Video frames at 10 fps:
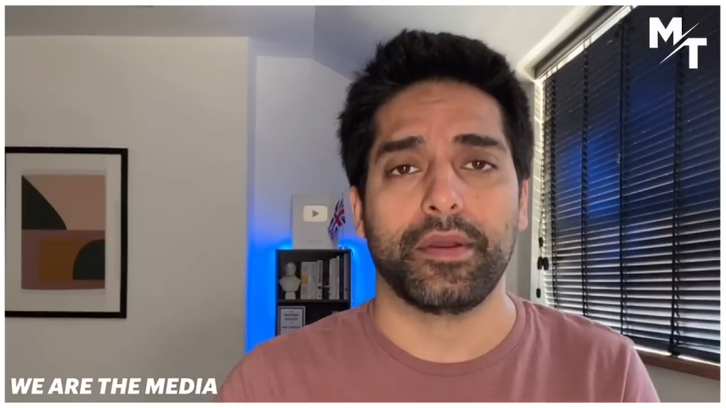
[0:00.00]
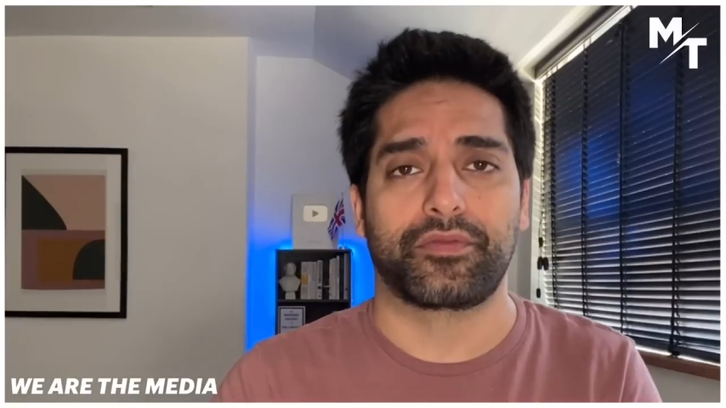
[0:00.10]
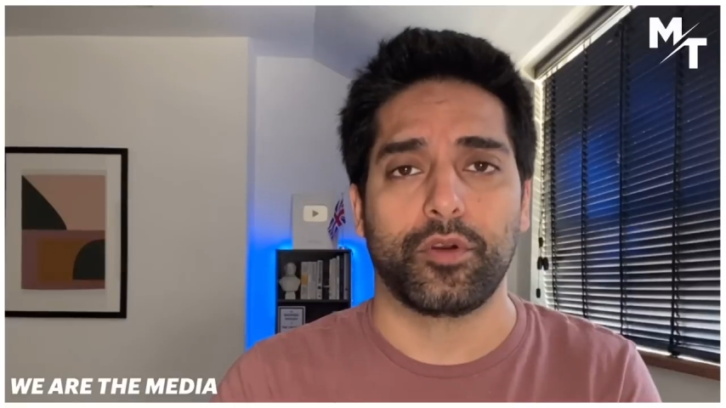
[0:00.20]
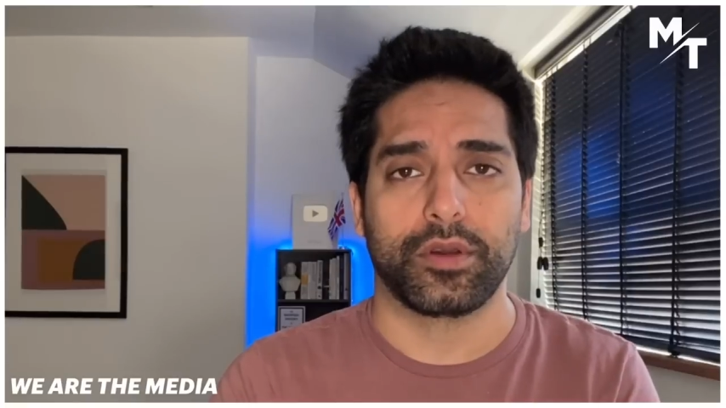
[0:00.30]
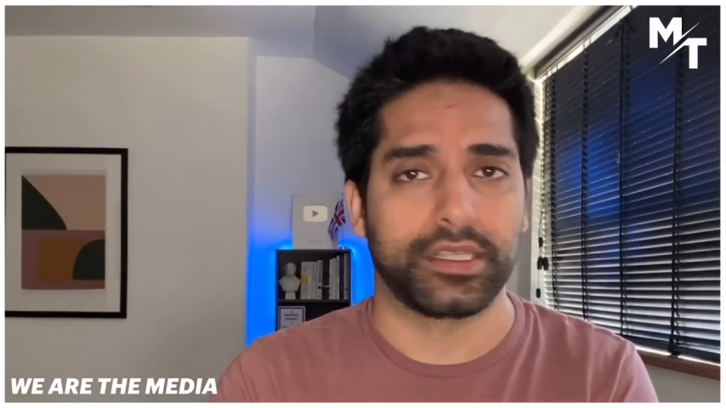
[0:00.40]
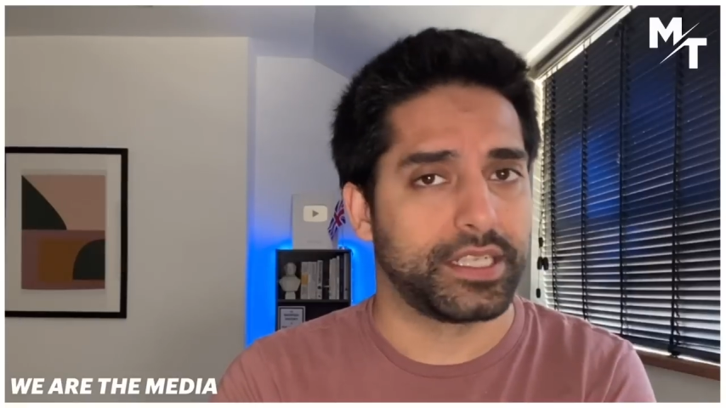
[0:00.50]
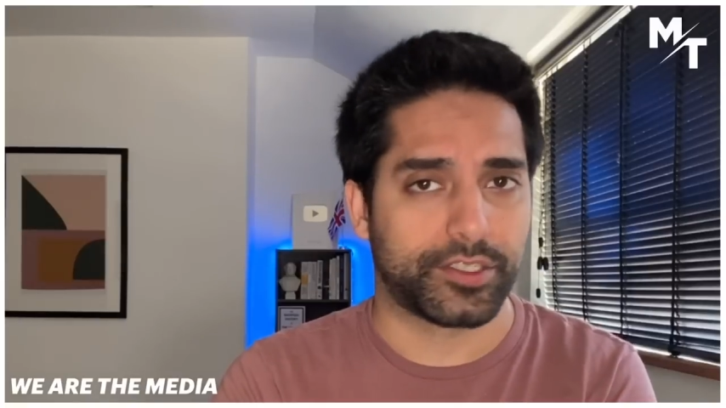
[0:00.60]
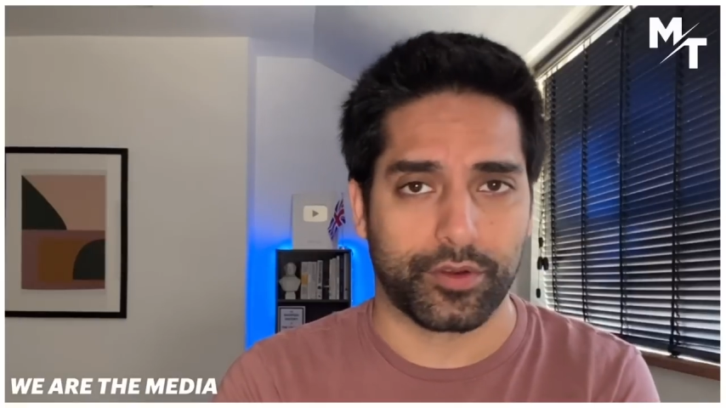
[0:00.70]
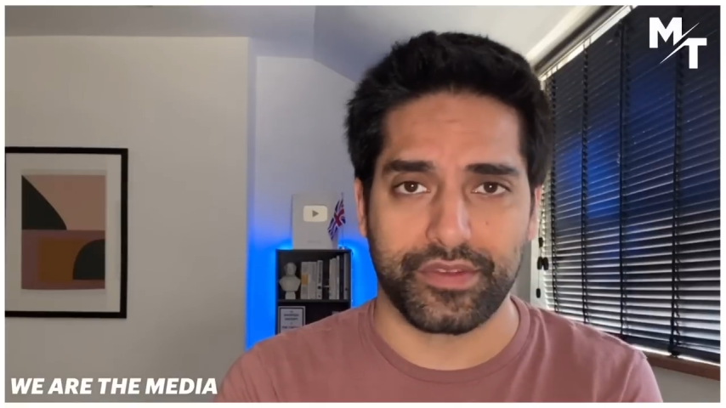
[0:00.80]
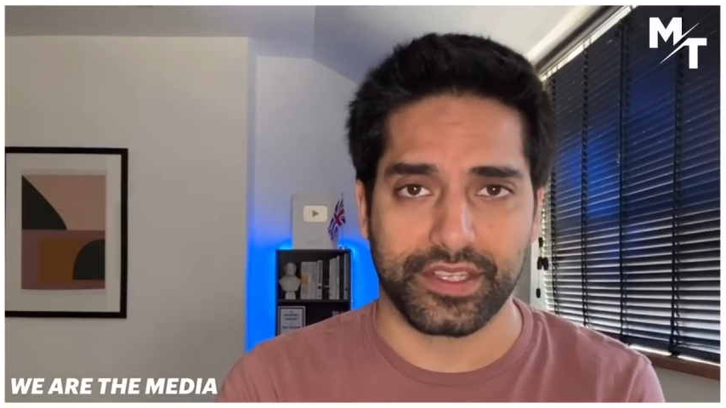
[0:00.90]
before. These
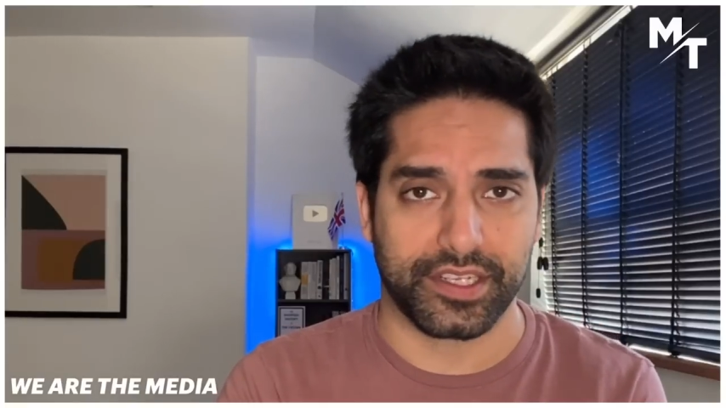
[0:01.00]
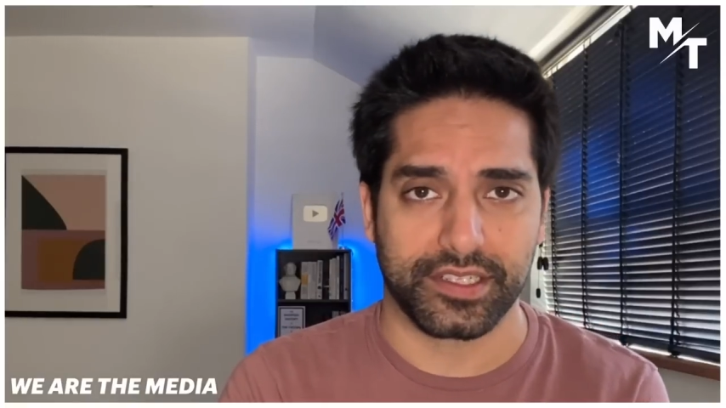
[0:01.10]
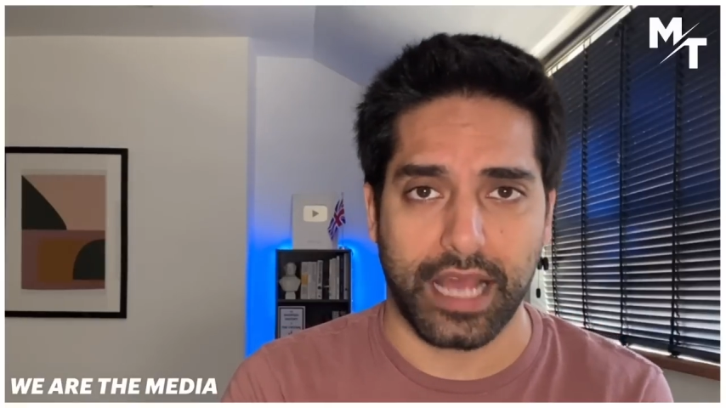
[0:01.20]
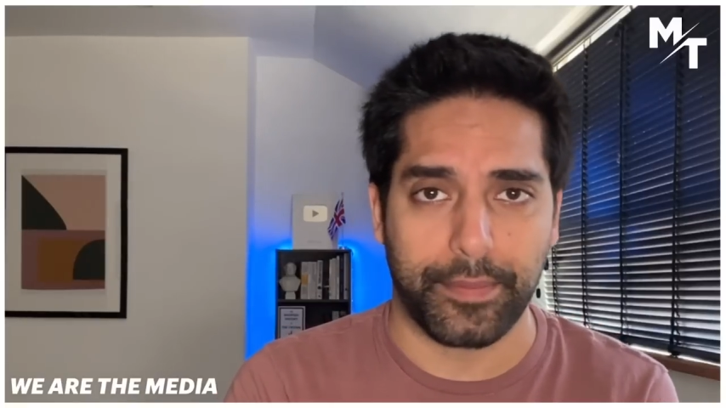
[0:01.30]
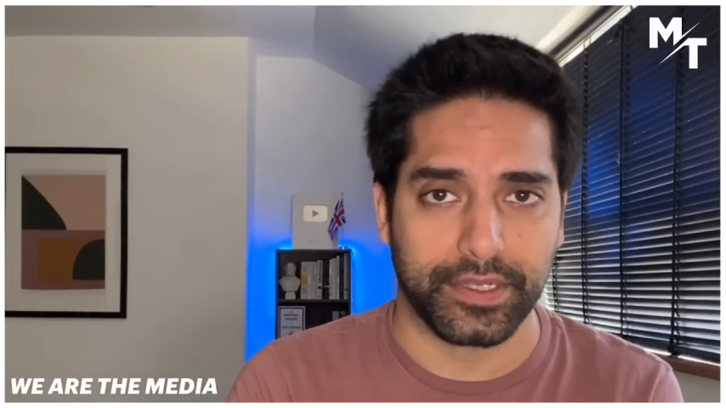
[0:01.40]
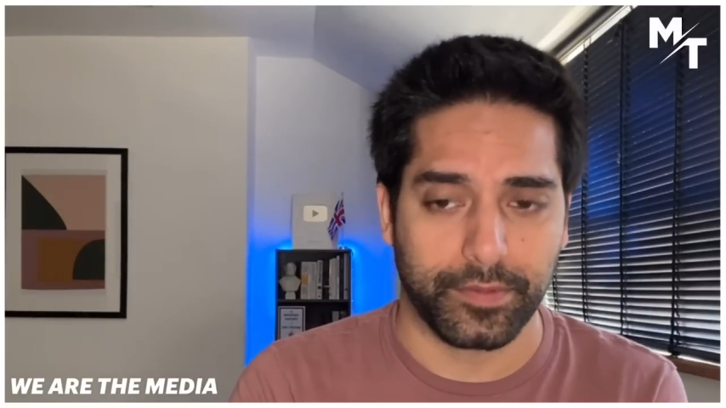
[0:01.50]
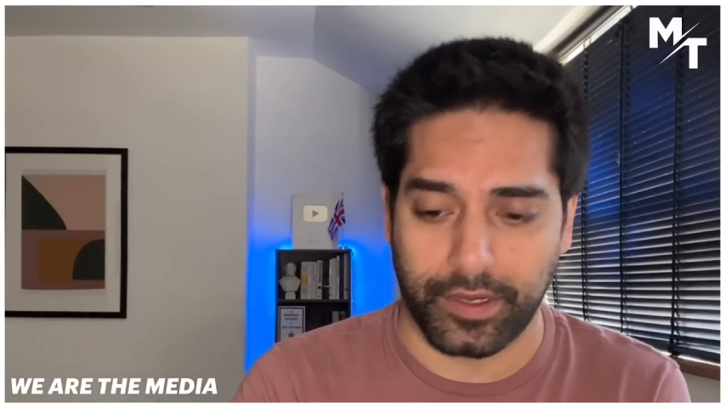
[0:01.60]
sort of incidents happen.